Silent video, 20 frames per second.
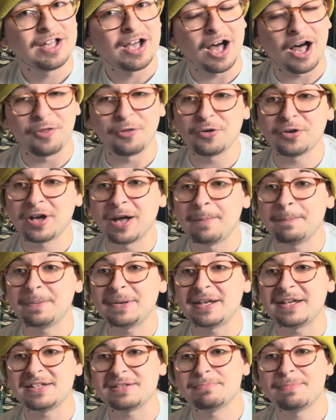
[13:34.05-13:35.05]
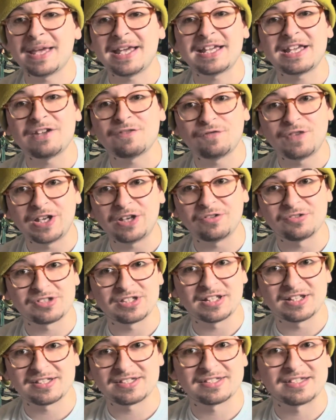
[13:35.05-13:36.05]
Other companies making figures
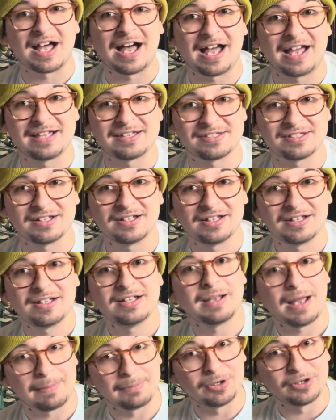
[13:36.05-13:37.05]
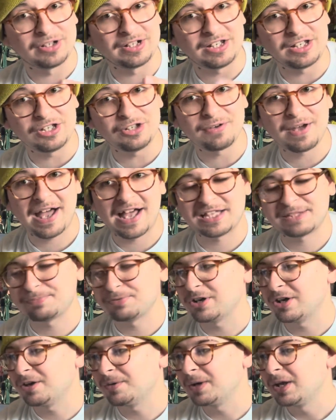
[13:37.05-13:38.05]
of this size, I'm looking at you,
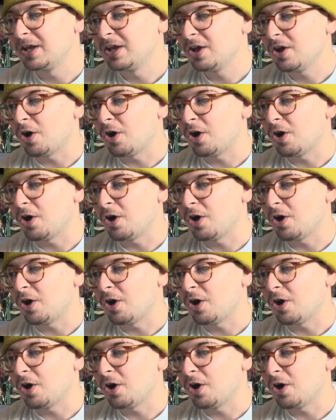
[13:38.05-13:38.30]
Hasbro,